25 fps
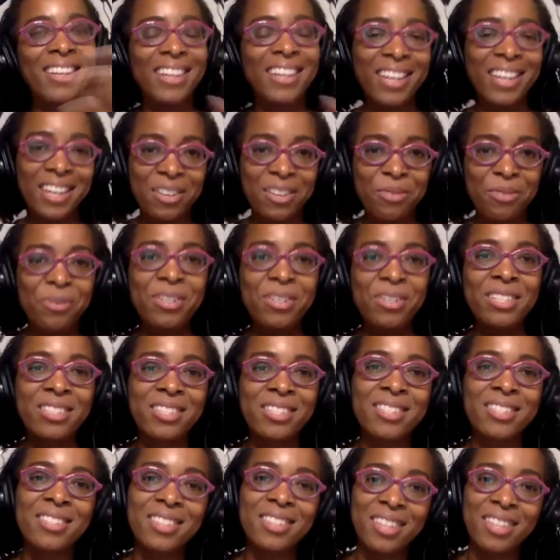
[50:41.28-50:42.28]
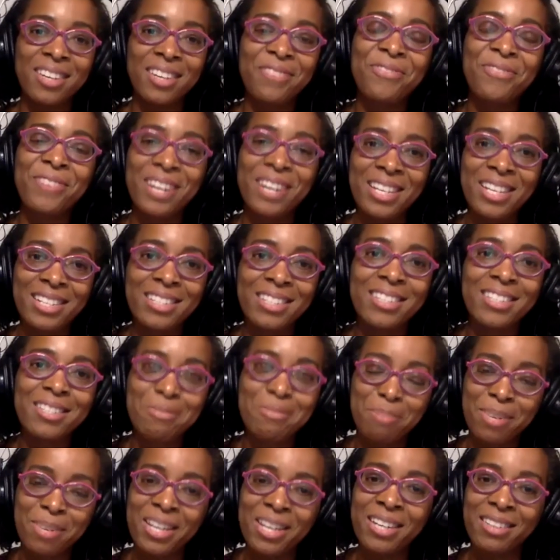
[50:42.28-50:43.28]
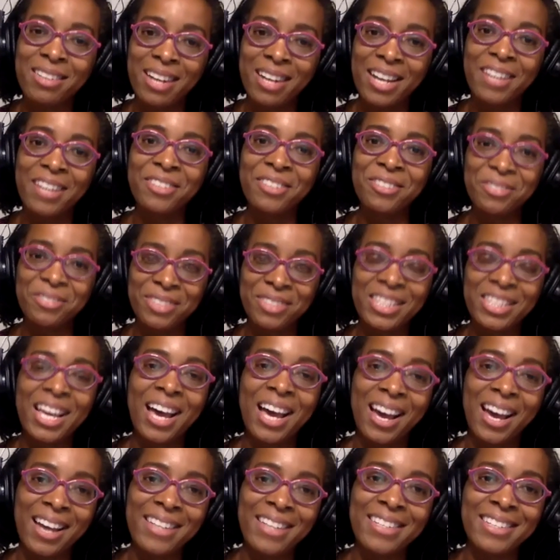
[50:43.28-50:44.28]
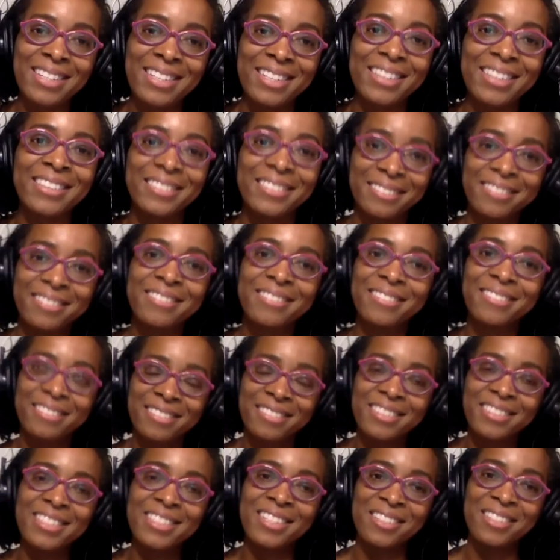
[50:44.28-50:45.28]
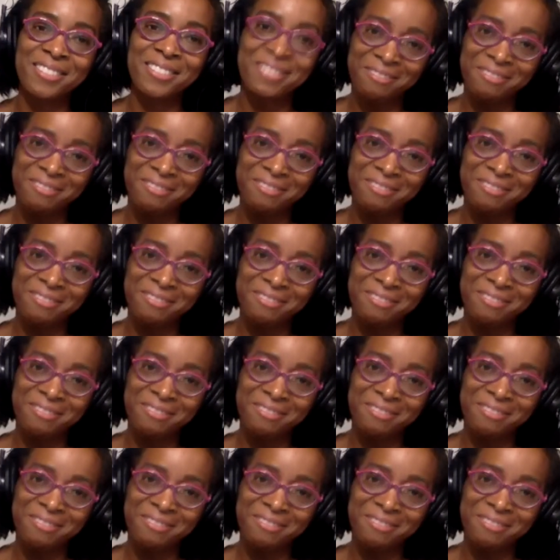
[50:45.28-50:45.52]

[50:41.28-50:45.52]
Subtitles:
it was fun to play around with that idea. So.